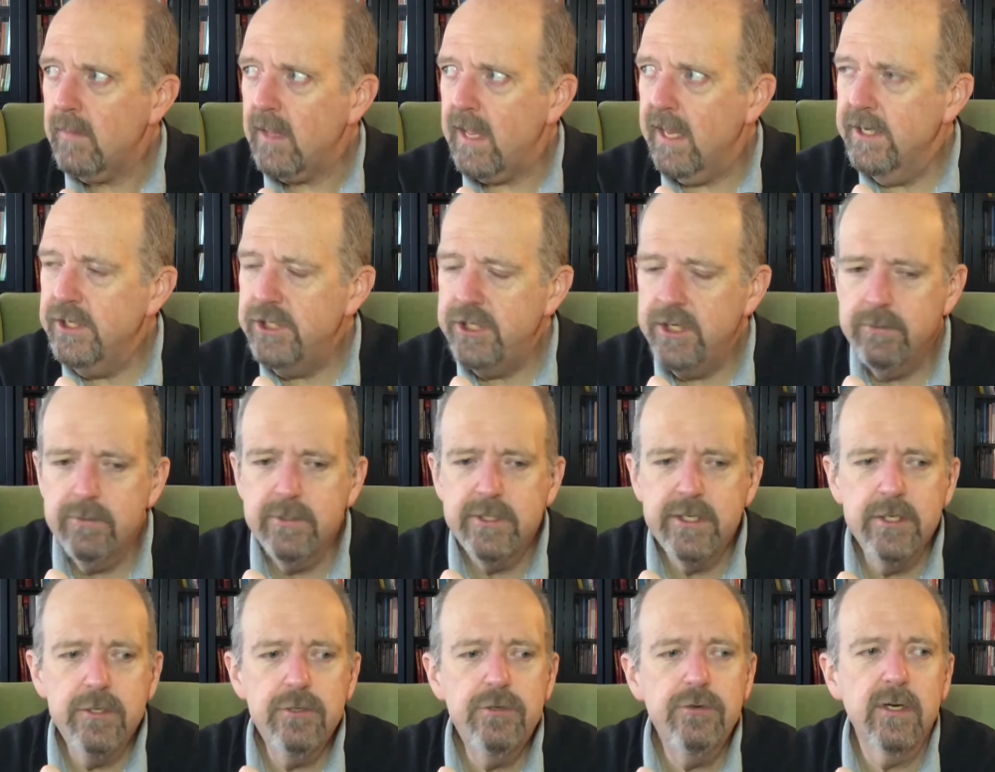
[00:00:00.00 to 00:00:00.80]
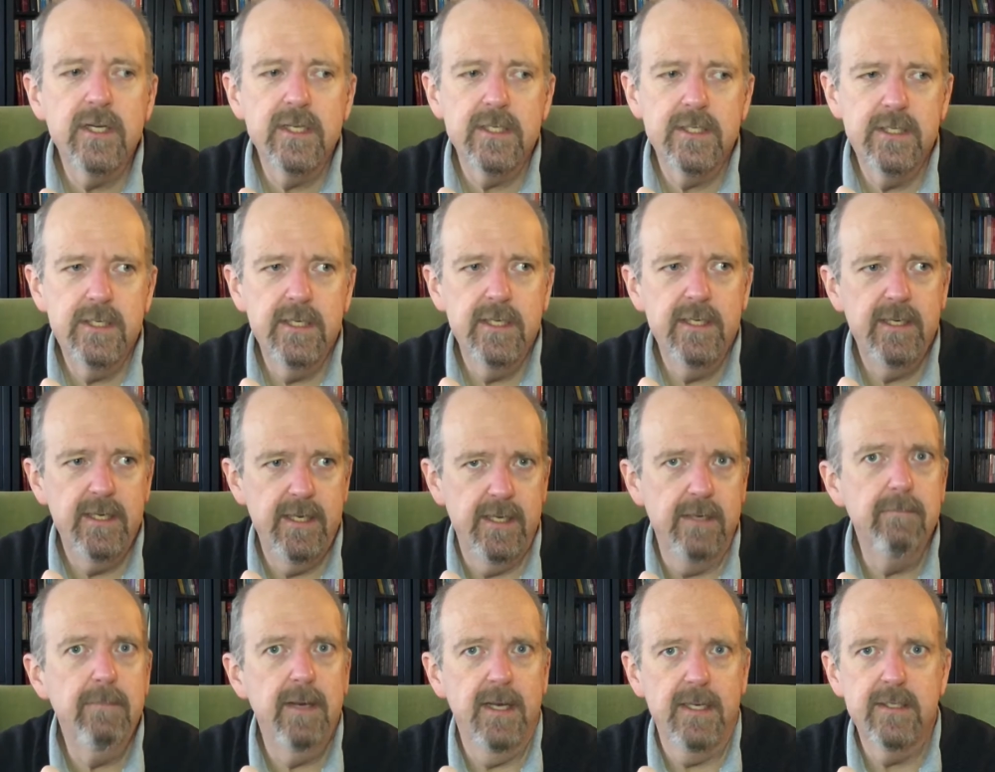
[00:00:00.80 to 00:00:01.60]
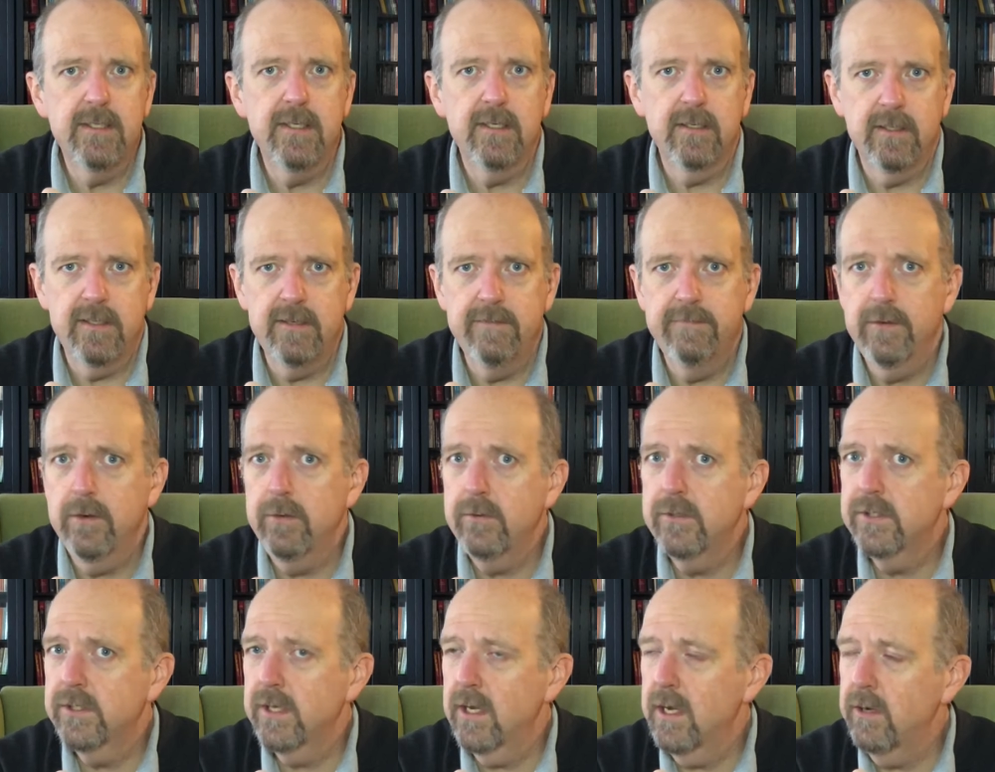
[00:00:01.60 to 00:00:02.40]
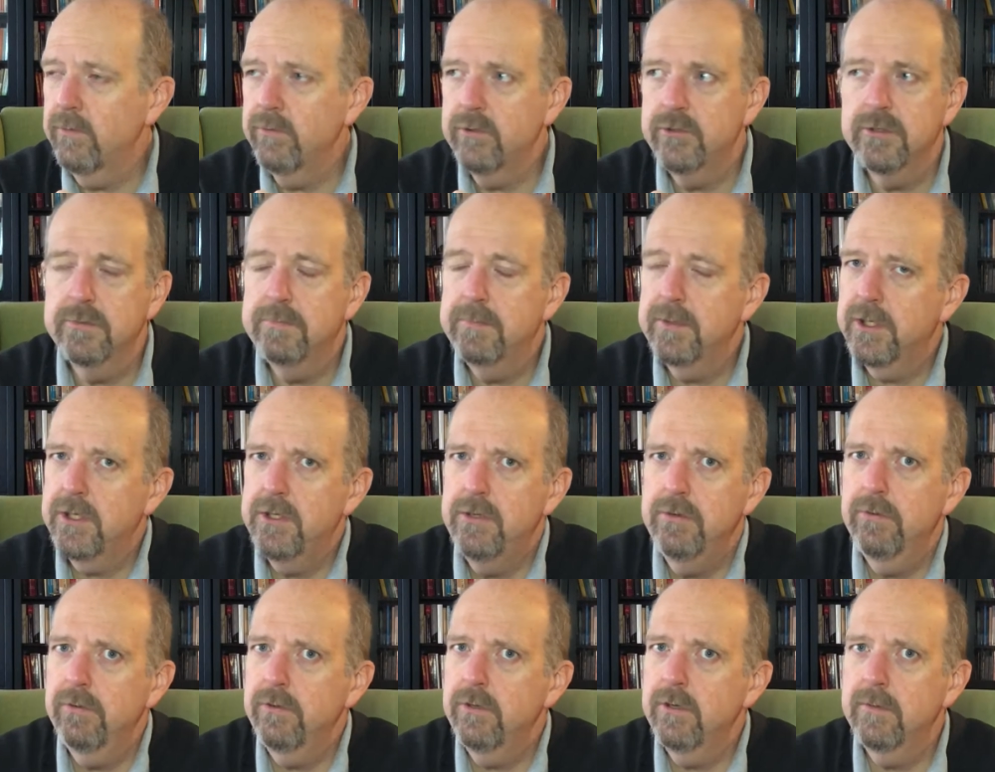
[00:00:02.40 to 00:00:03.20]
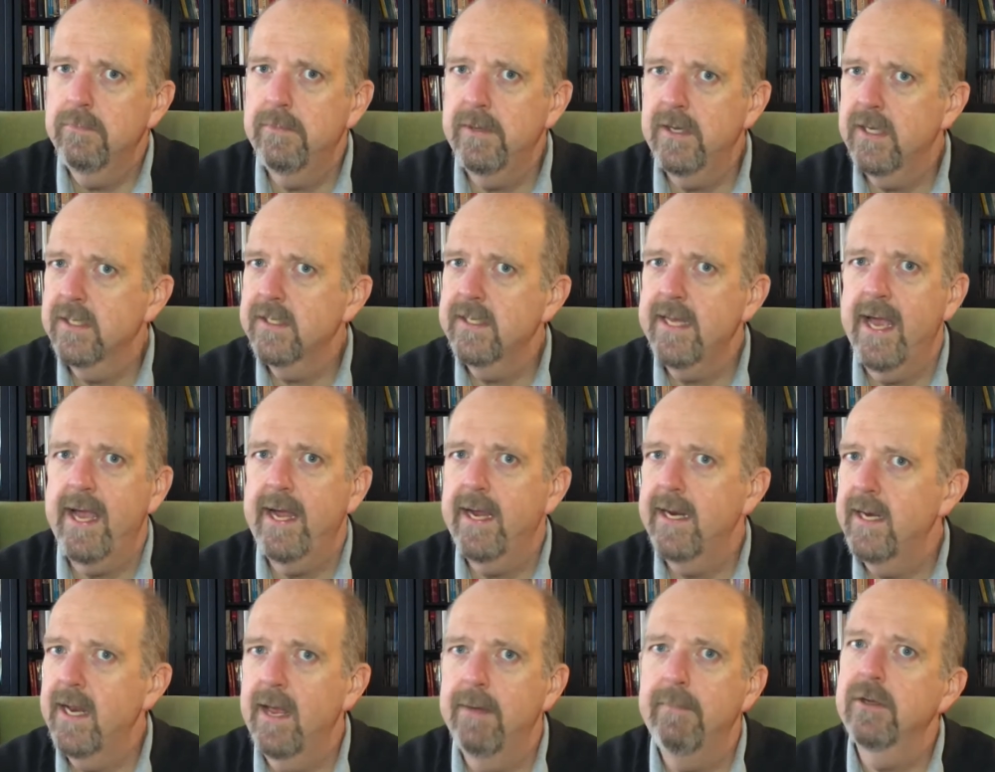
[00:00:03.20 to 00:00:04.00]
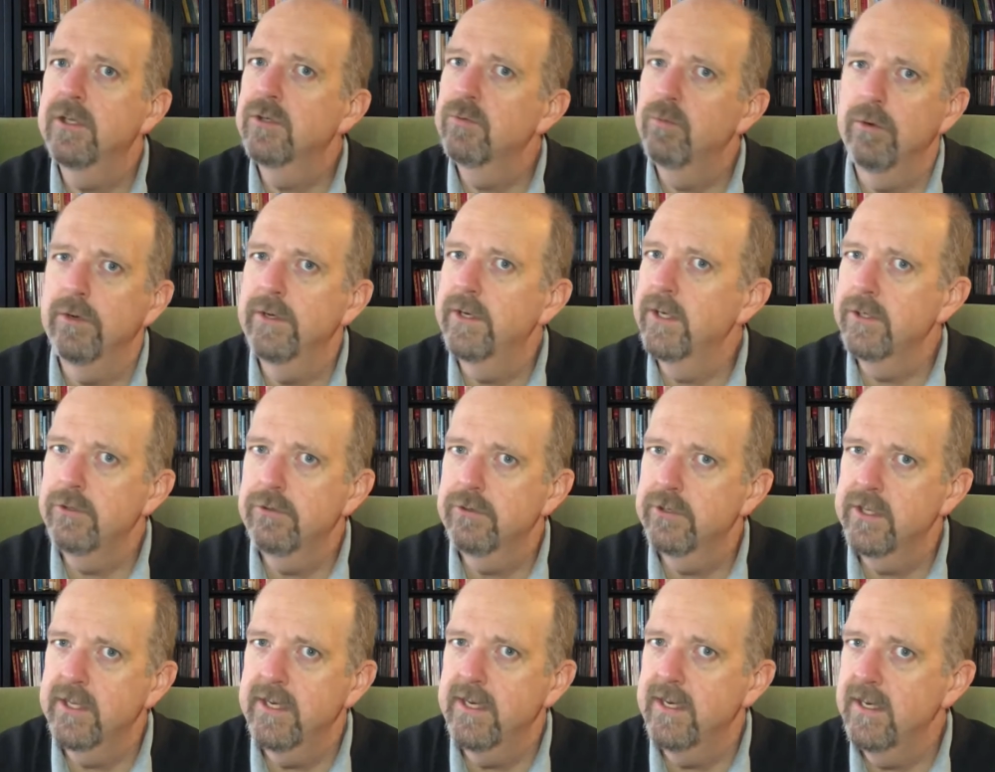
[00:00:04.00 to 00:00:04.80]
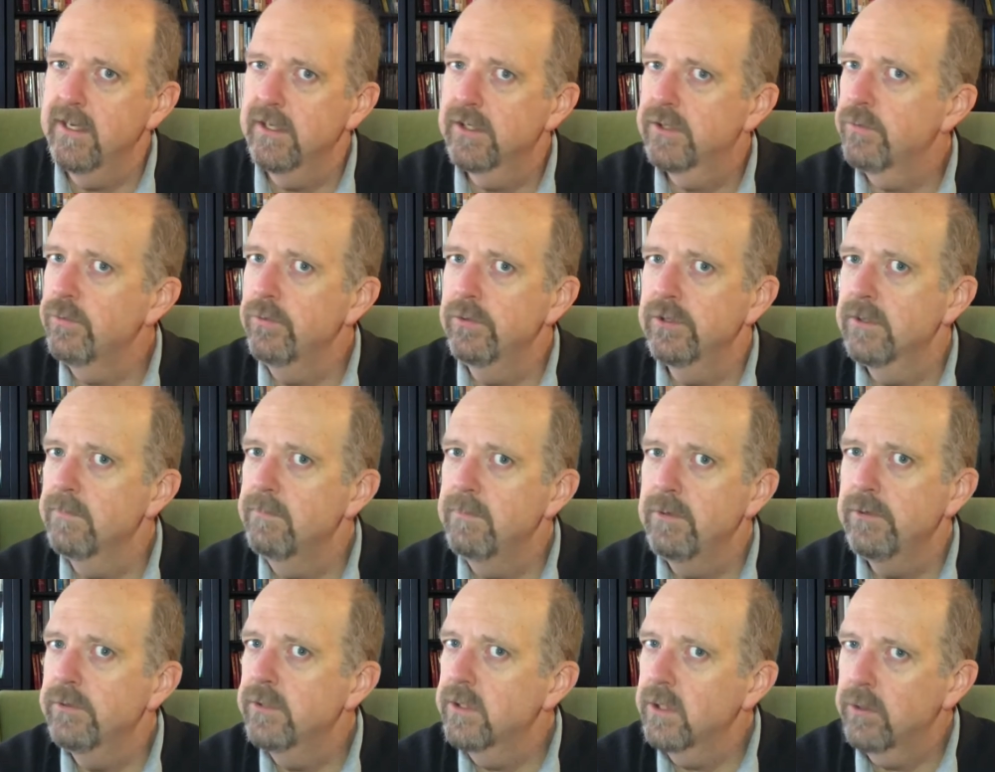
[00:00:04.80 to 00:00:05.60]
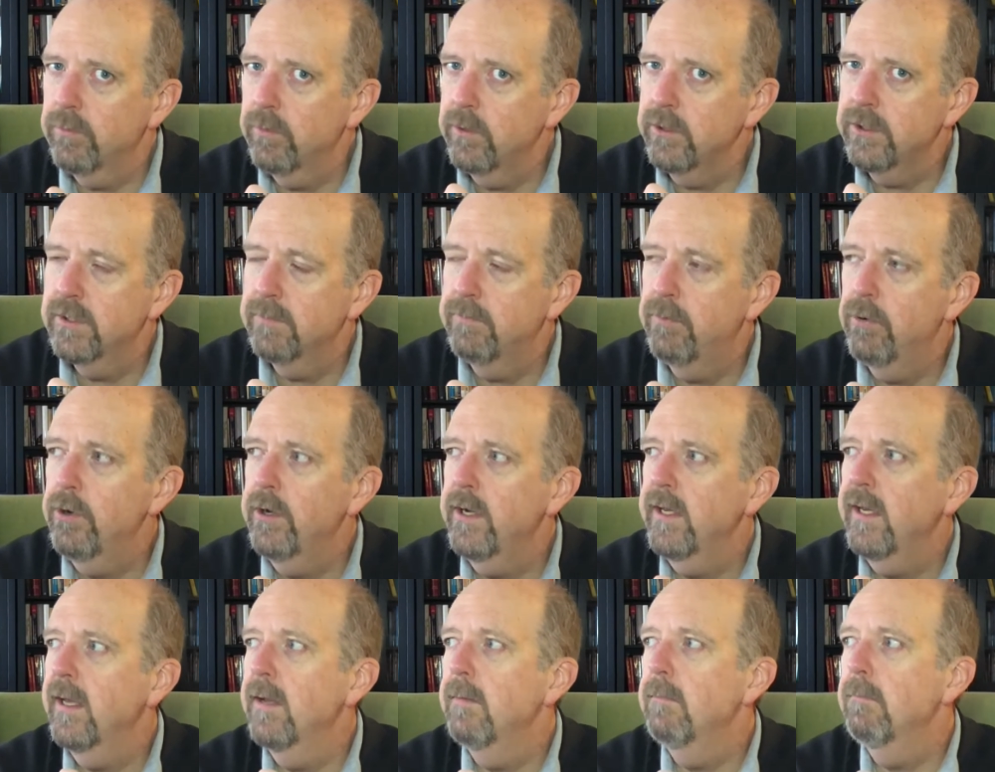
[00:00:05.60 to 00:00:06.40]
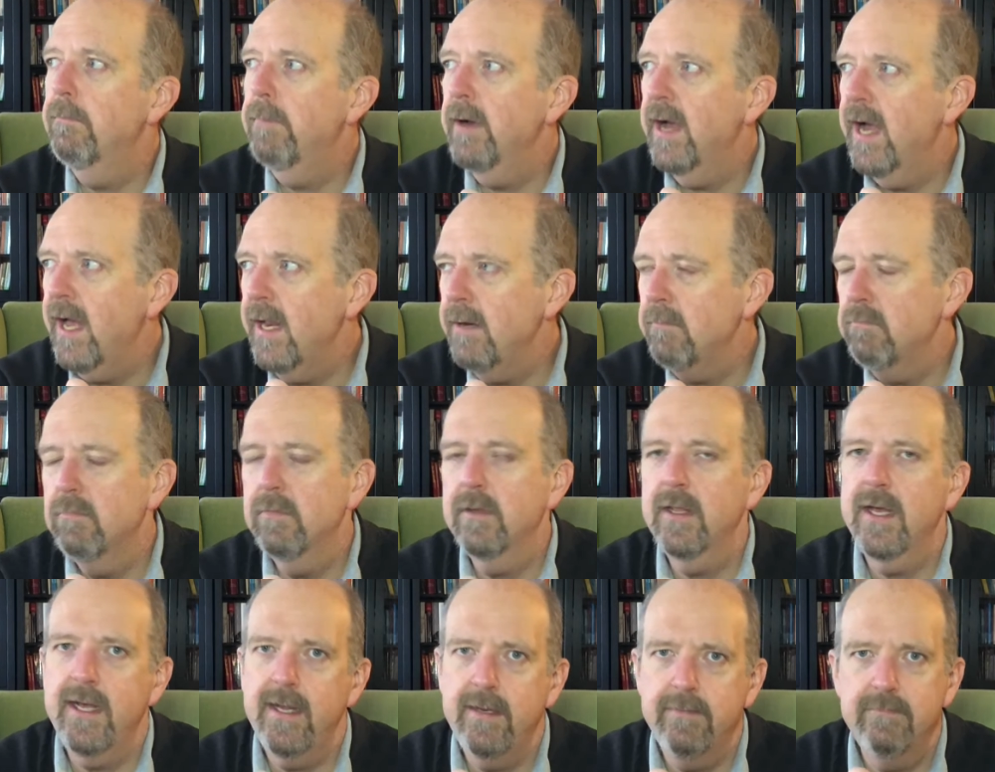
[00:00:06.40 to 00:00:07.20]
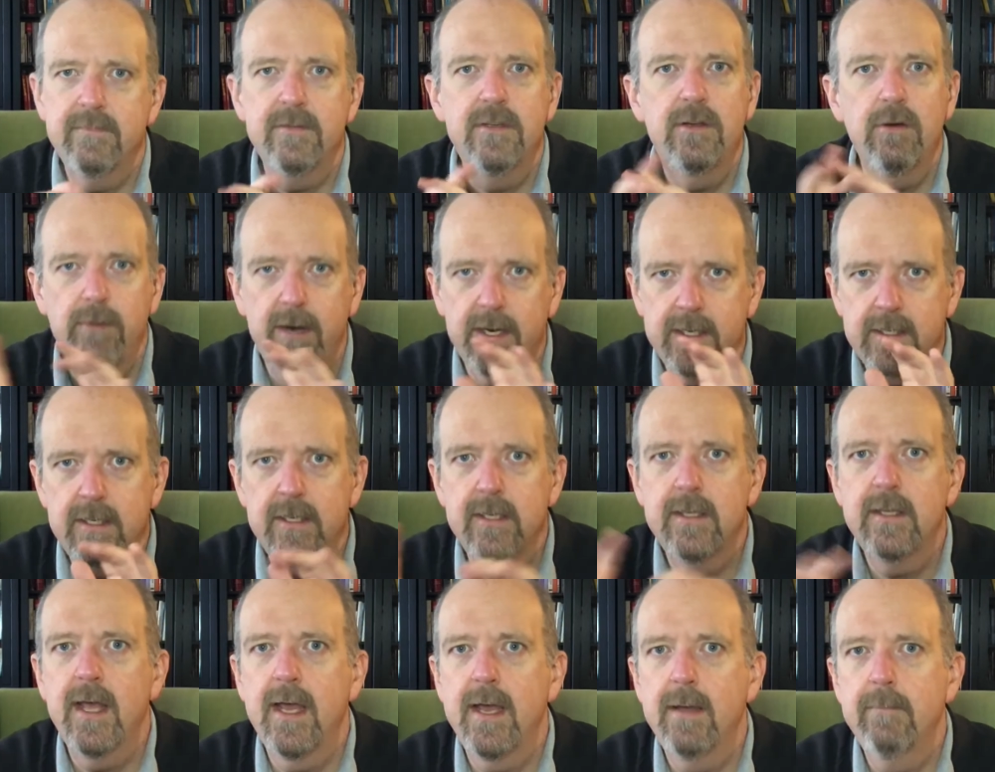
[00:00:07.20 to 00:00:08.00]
And she was interested in basically folk song, which was peculiar because academics weren't interested in it. Schools of music weren't supporting it, but they directed